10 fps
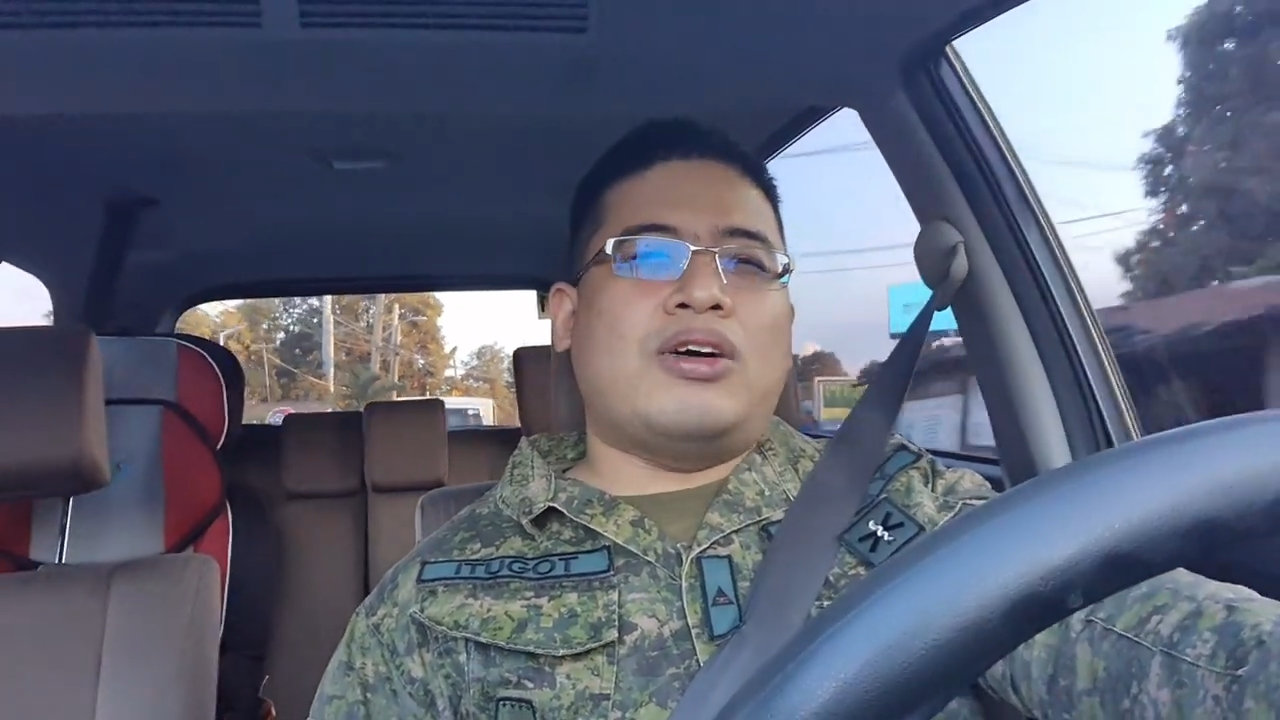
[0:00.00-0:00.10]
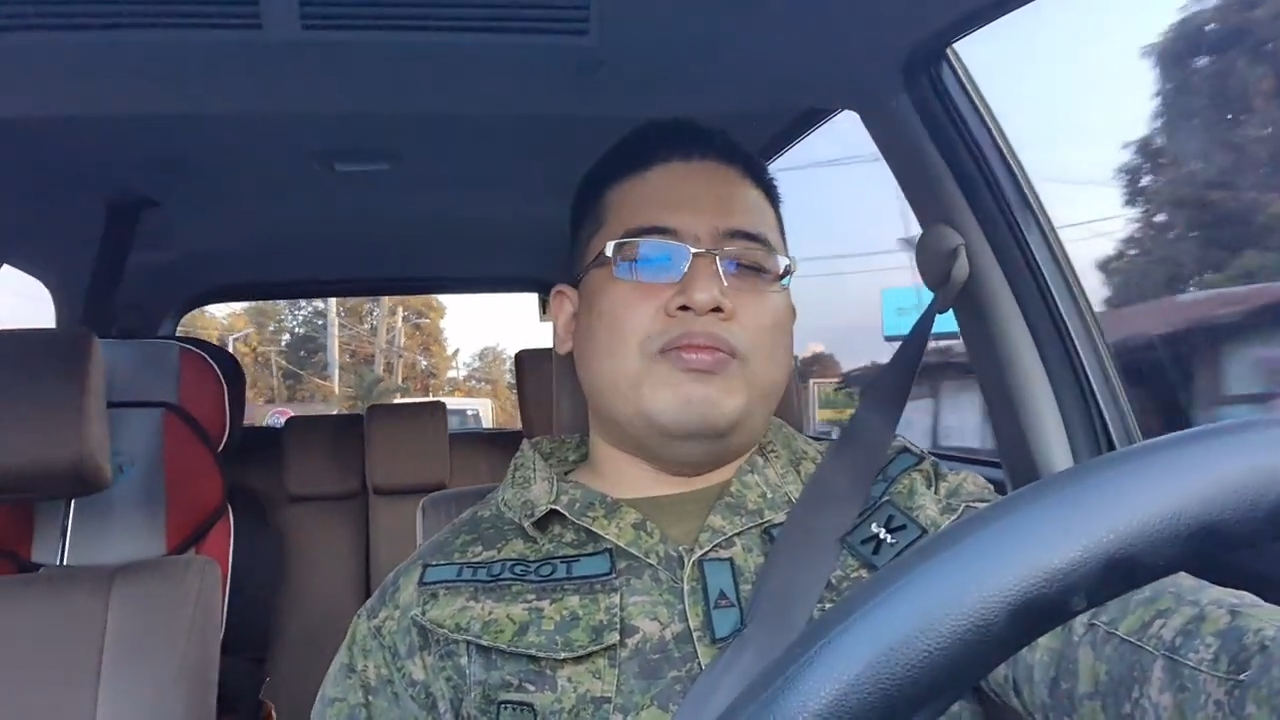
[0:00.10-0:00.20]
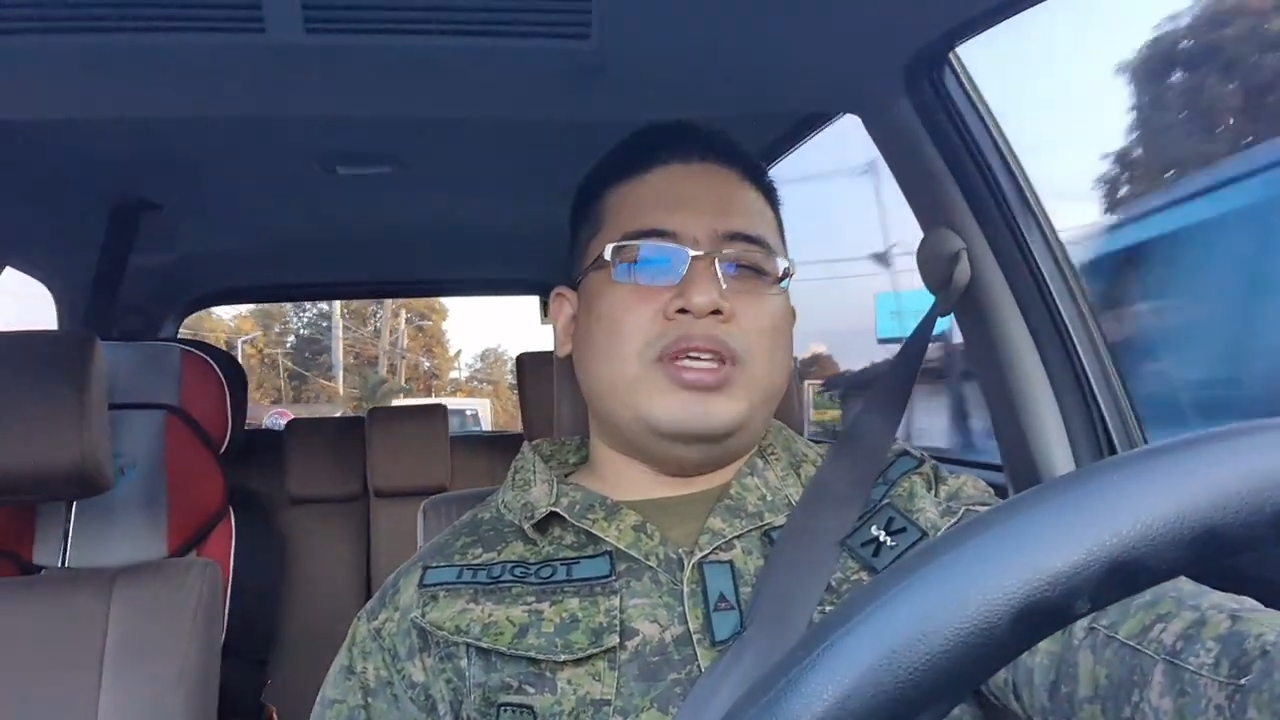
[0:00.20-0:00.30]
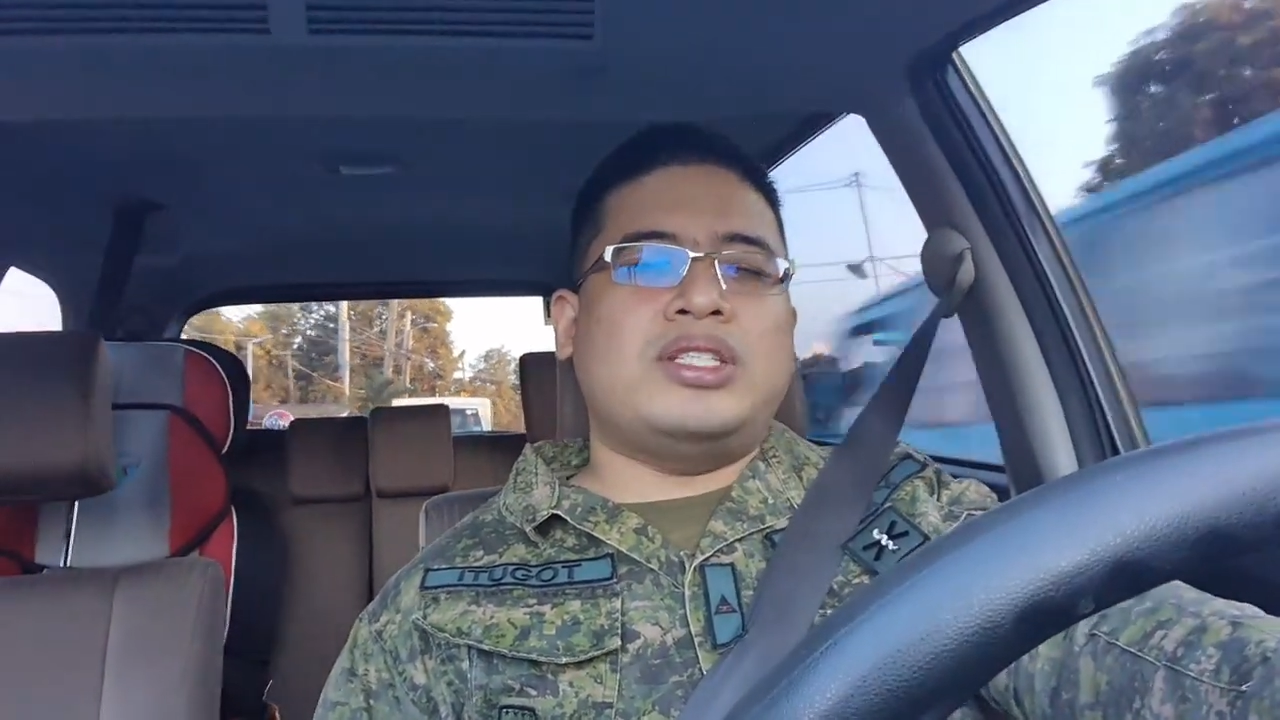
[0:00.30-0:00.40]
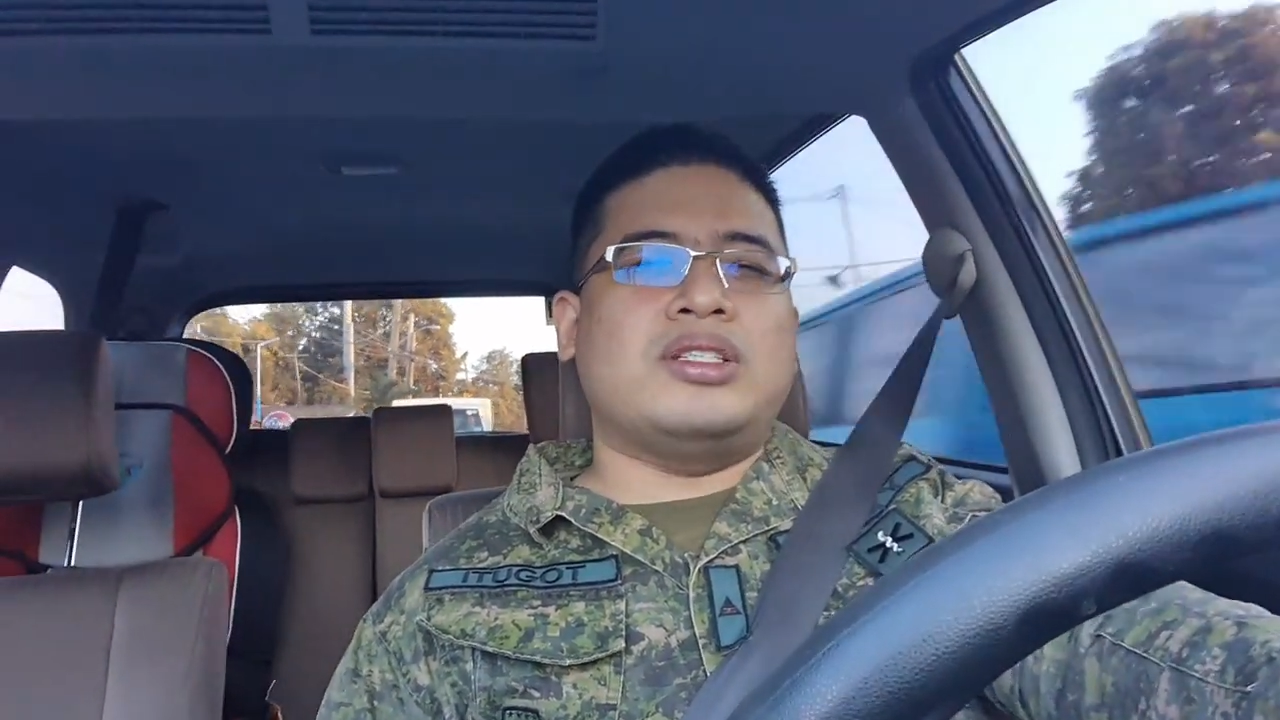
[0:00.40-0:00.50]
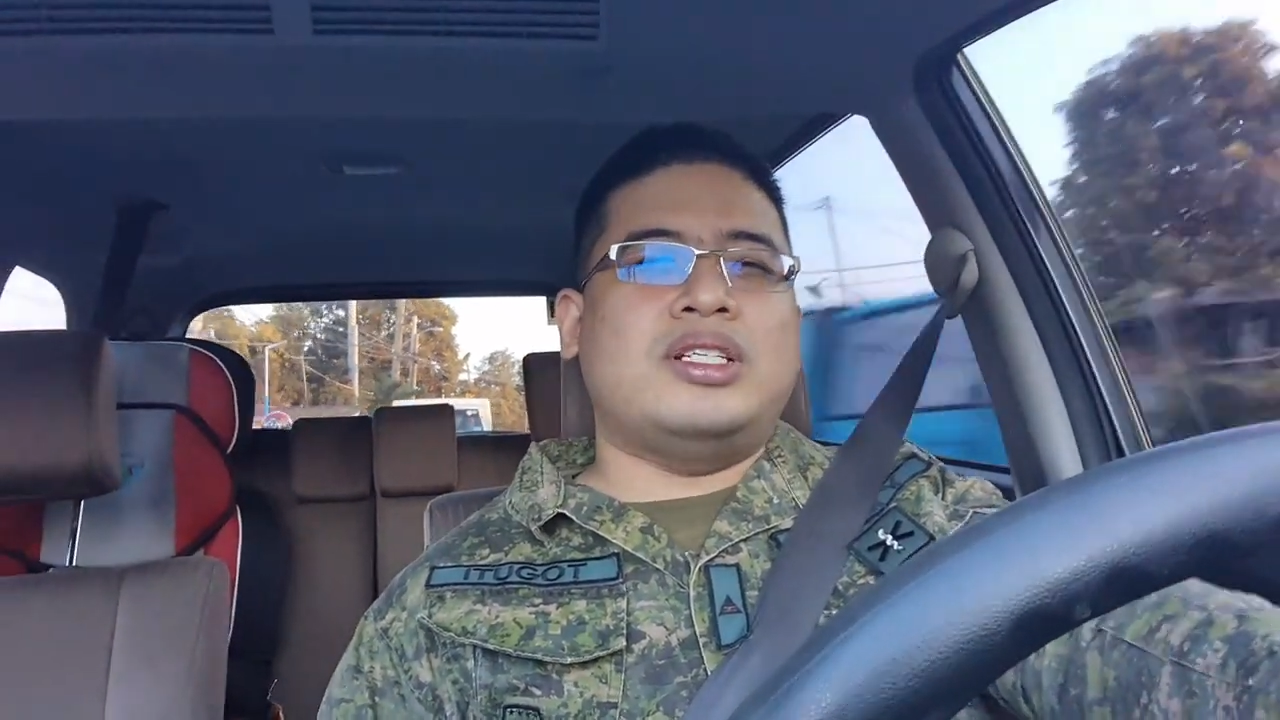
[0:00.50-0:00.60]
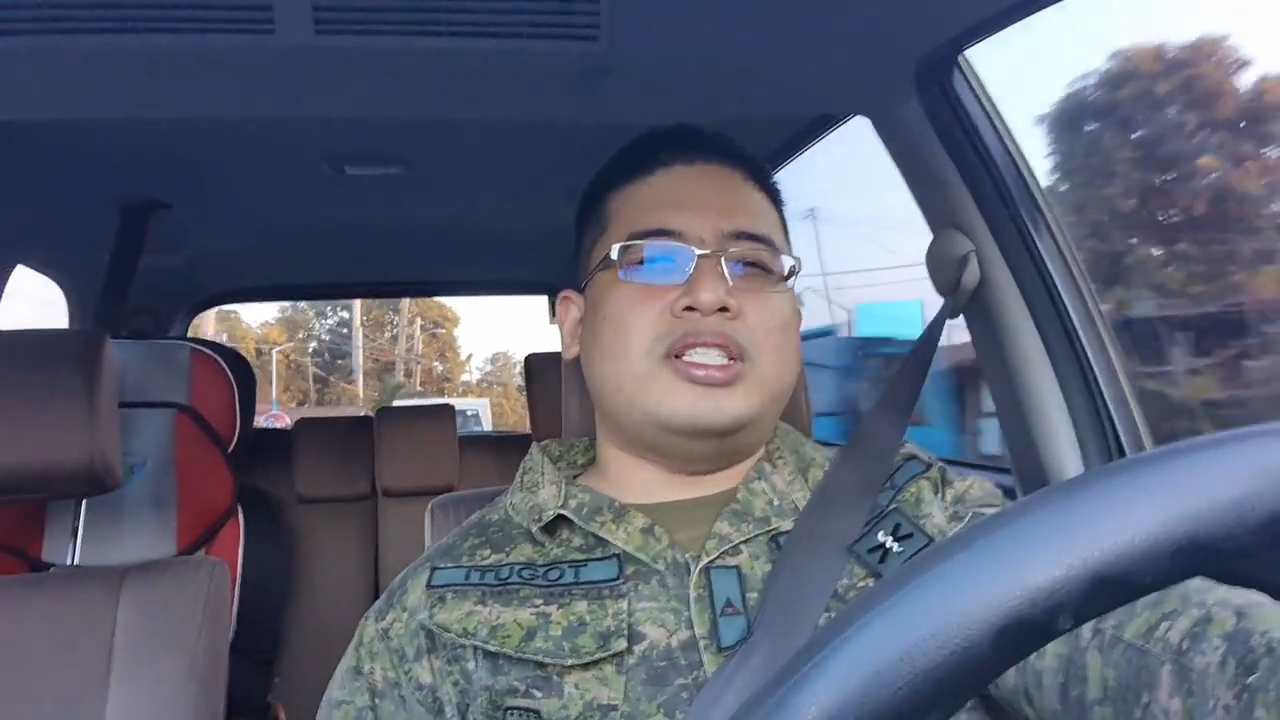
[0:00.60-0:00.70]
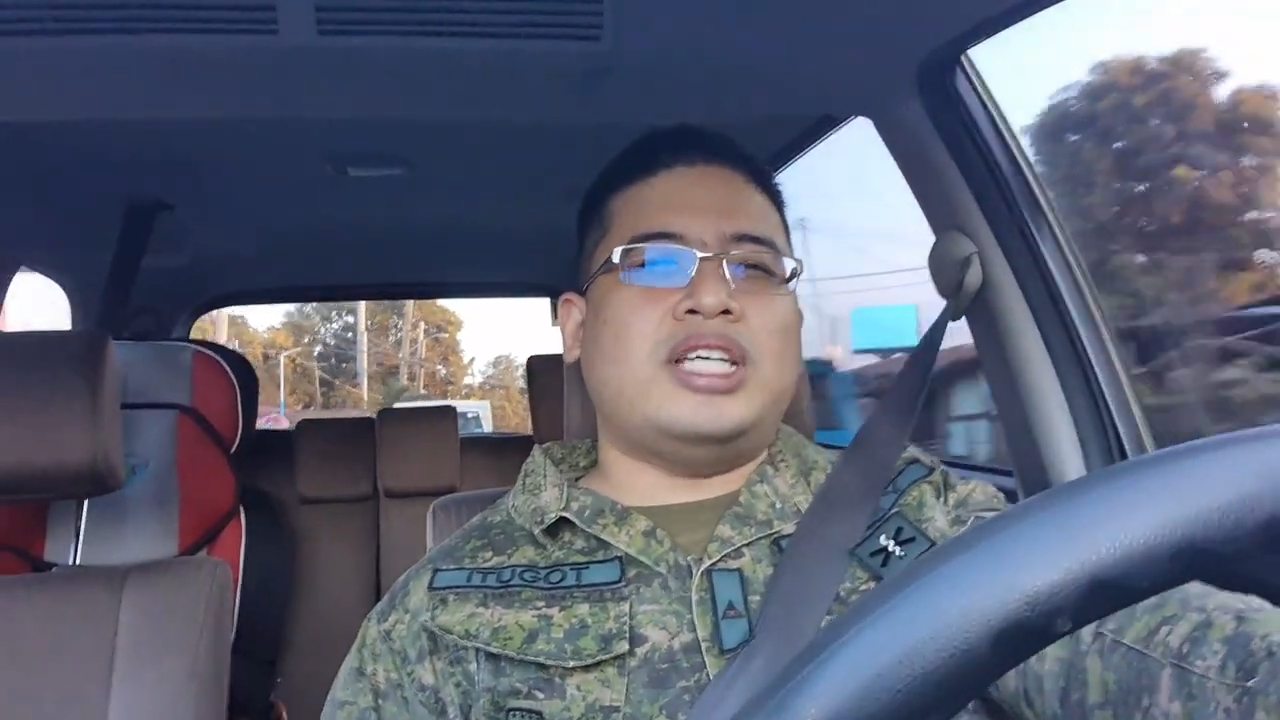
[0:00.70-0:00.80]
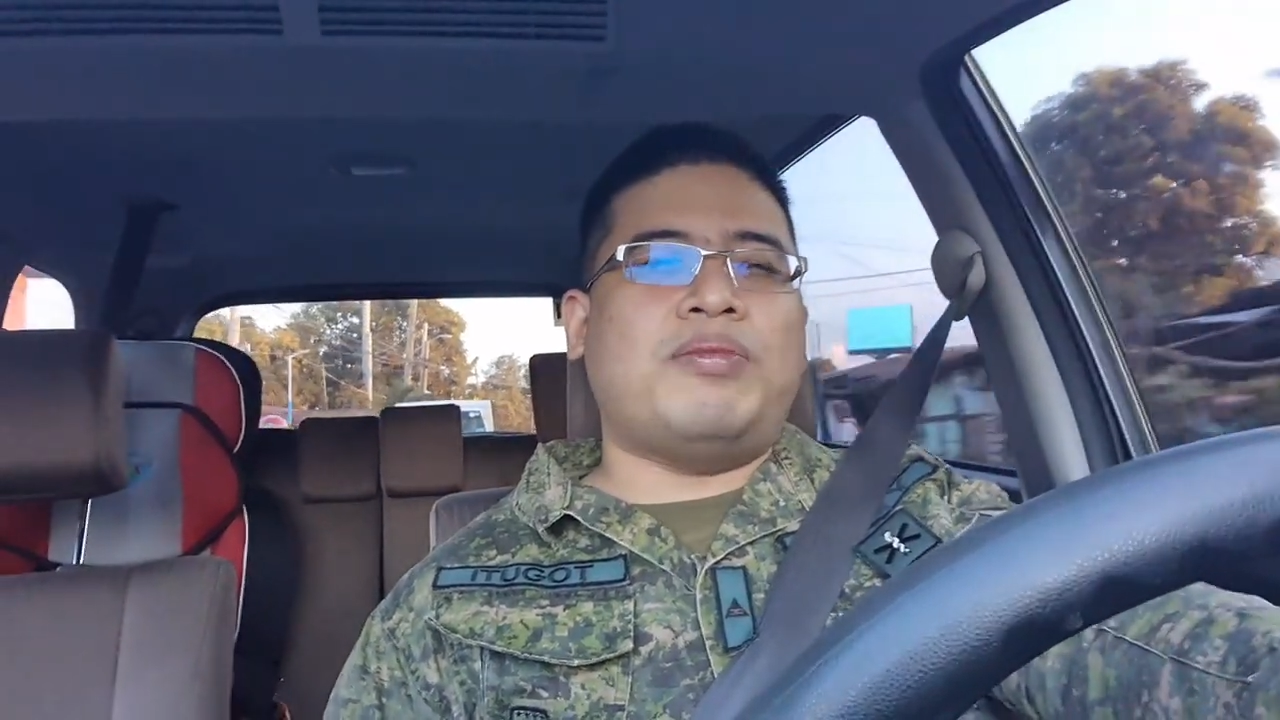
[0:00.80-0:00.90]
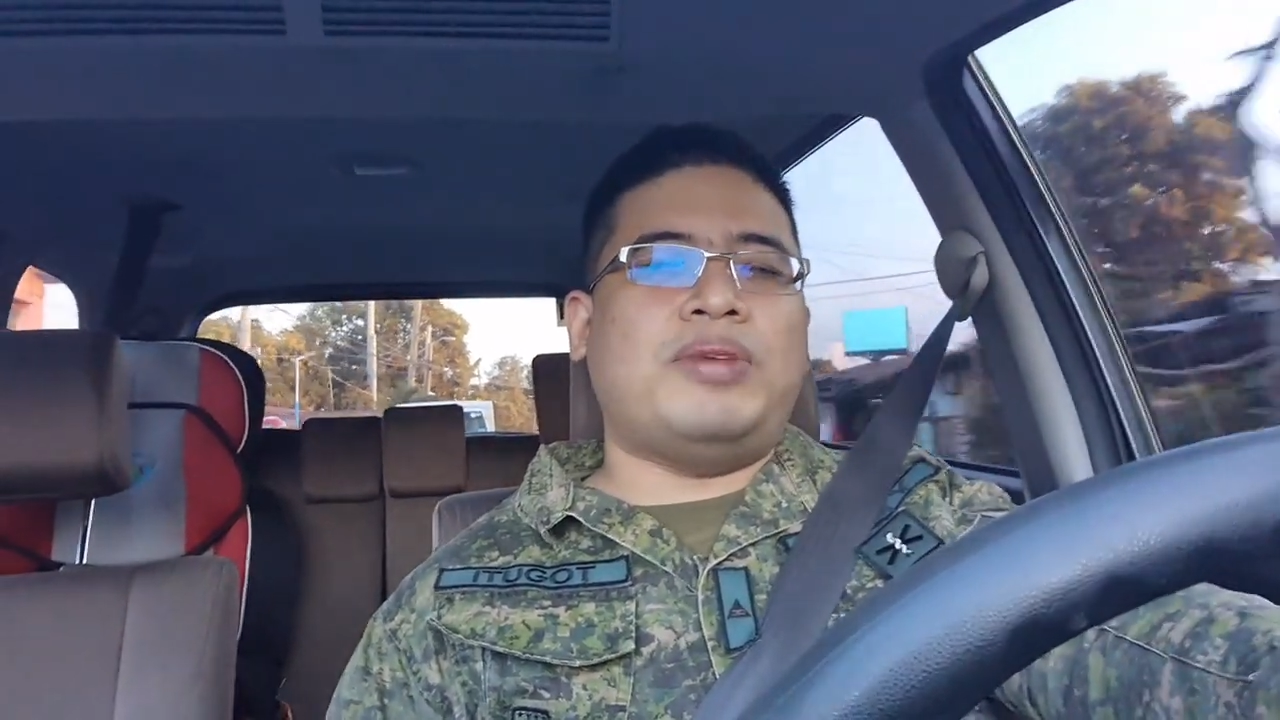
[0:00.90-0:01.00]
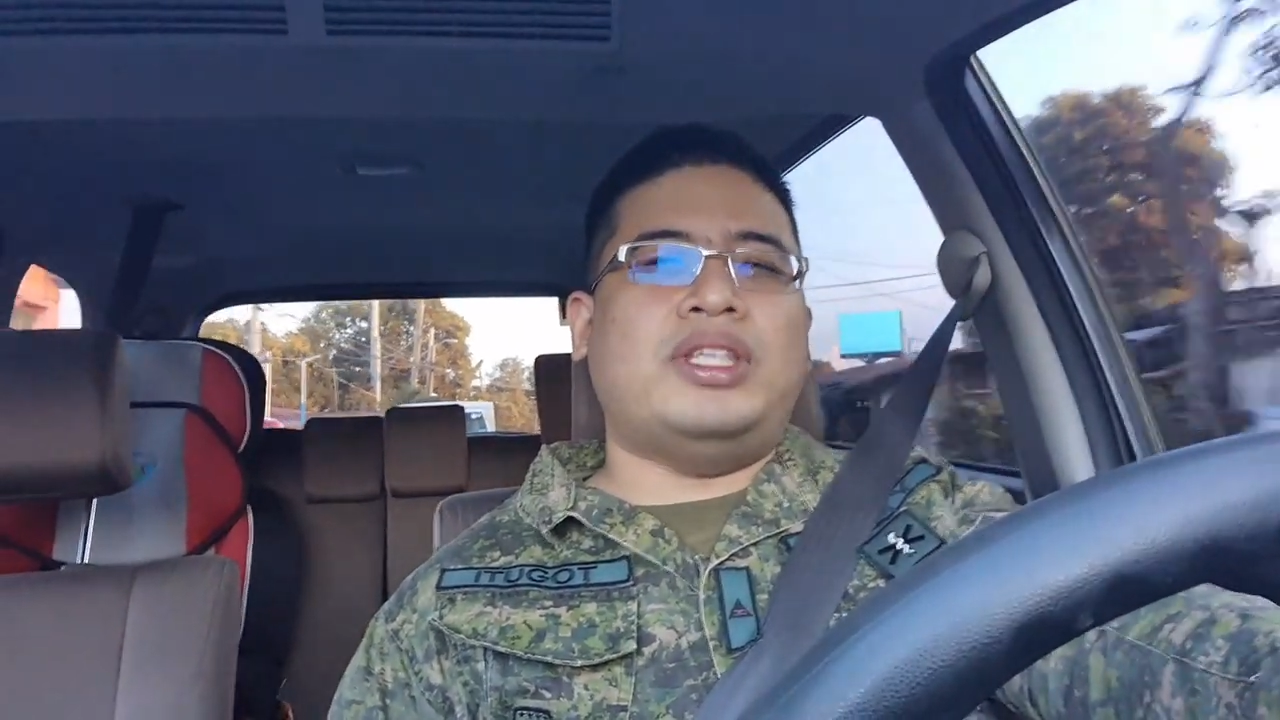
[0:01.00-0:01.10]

commissionship